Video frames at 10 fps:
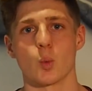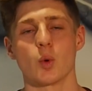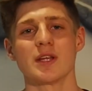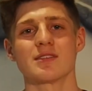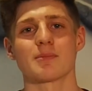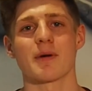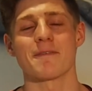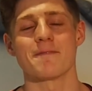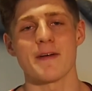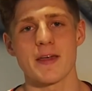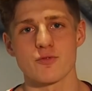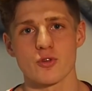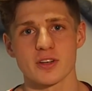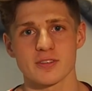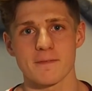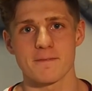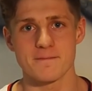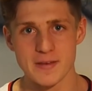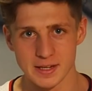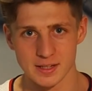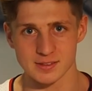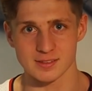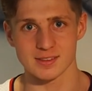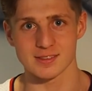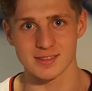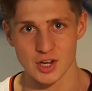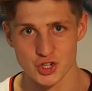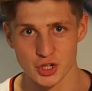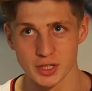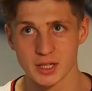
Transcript: what is my favorite fitness session?